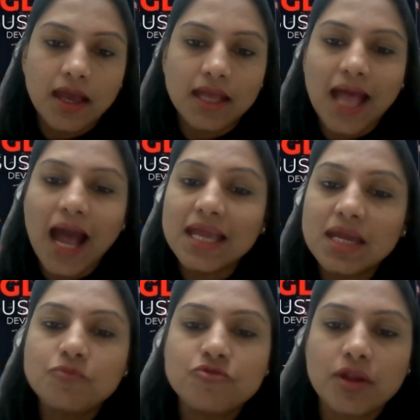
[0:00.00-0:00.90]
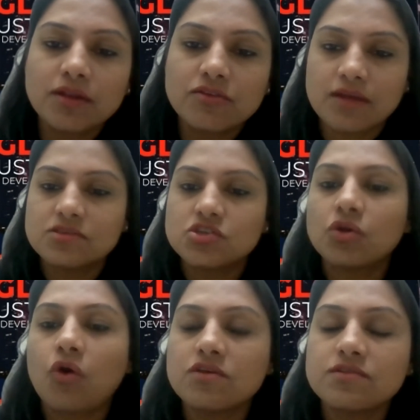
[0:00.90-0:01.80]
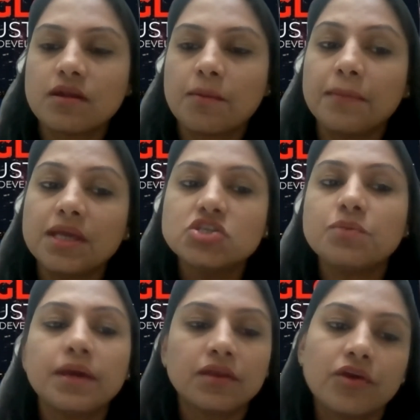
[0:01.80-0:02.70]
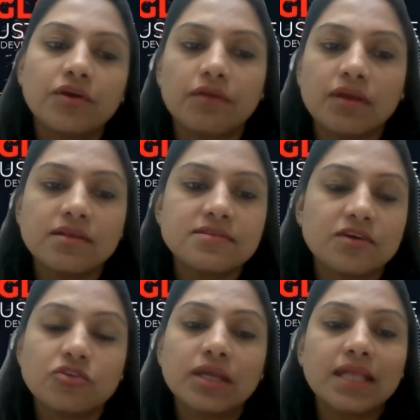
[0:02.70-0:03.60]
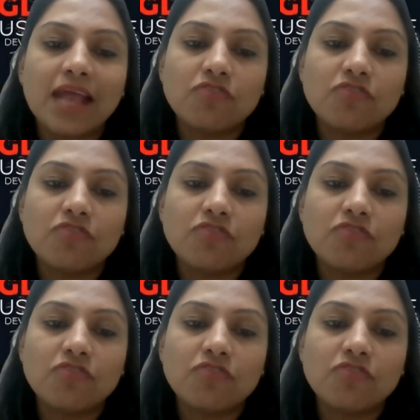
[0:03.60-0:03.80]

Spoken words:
and high upfront transition costs are a major barrier in the certain